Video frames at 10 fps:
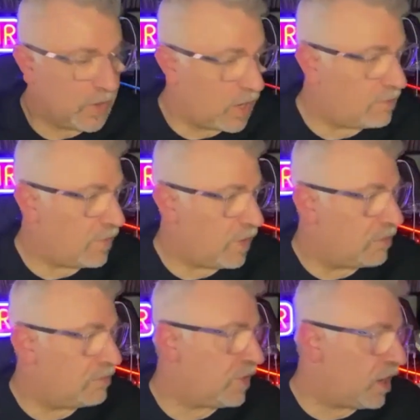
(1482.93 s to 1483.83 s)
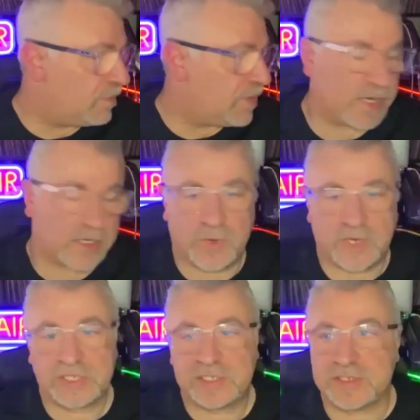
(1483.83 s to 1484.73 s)
Well, I'm out of
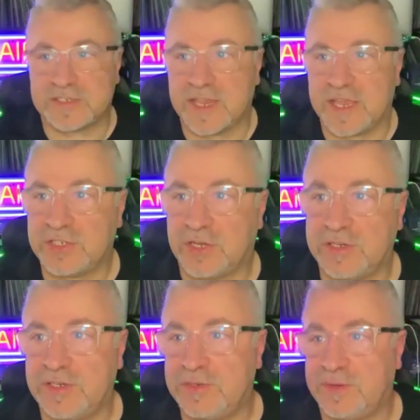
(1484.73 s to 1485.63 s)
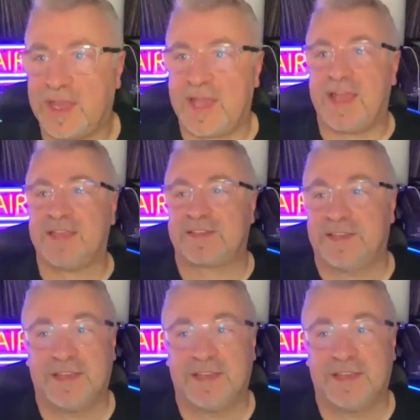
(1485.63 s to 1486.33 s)
questions now, John. Did you want to ask